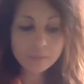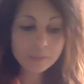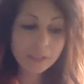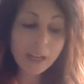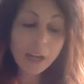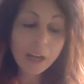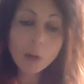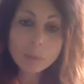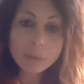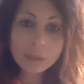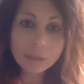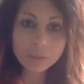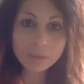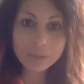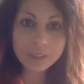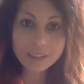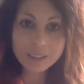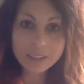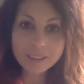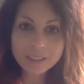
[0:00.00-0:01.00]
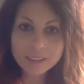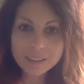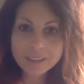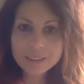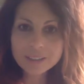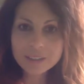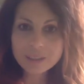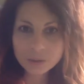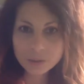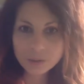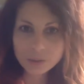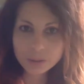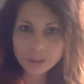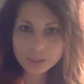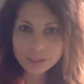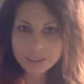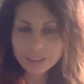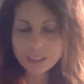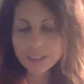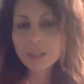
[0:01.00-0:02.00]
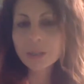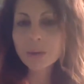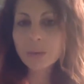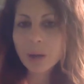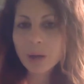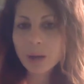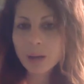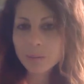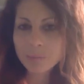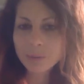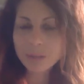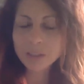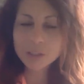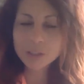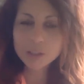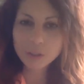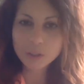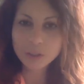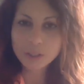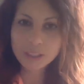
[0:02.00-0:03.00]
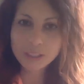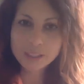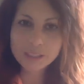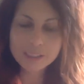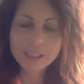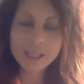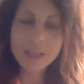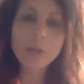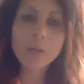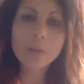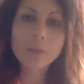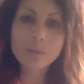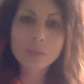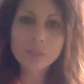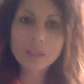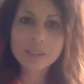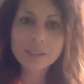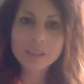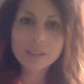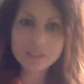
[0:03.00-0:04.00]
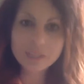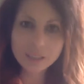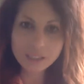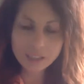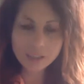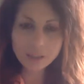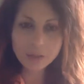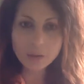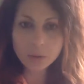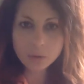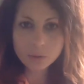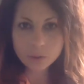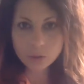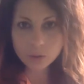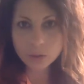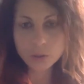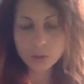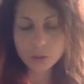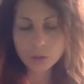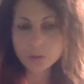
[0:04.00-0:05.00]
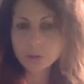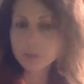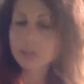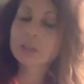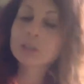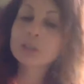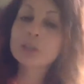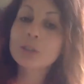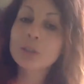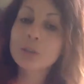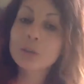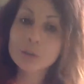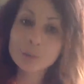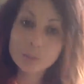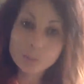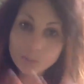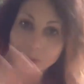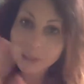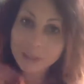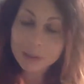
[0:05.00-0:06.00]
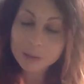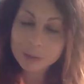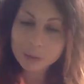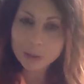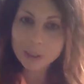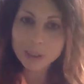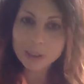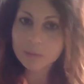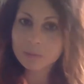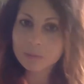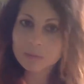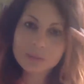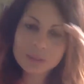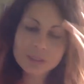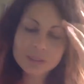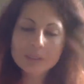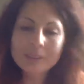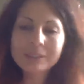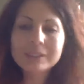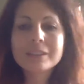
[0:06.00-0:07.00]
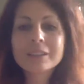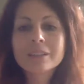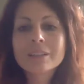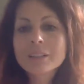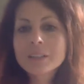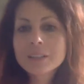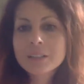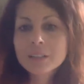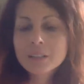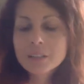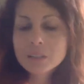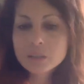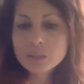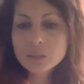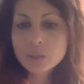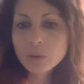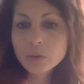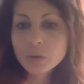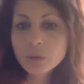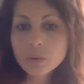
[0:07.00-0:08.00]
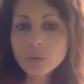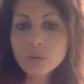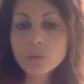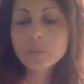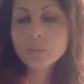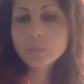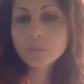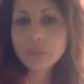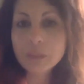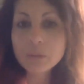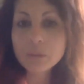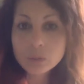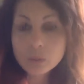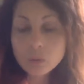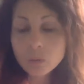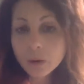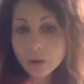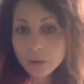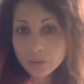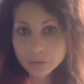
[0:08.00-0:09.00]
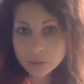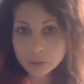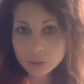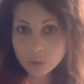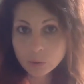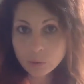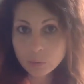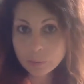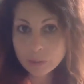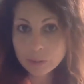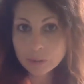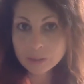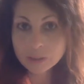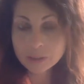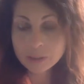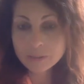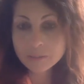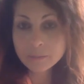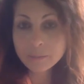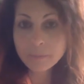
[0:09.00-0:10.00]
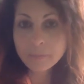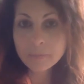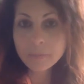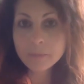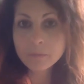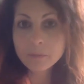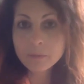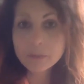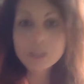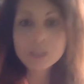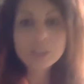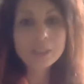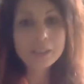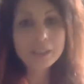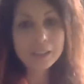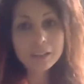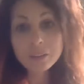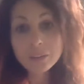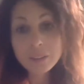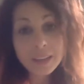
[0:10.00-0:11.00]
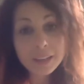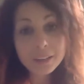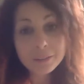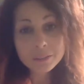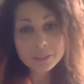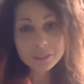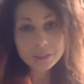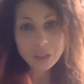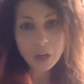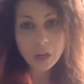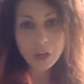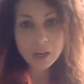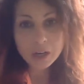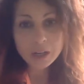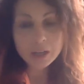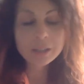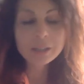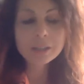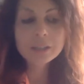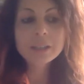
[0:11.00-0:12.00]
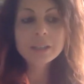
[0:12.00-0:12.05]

helping me to continue on my journey, to help me to get closer and closer to those big dreams. So if you are a visual person, which I think a lot of us are,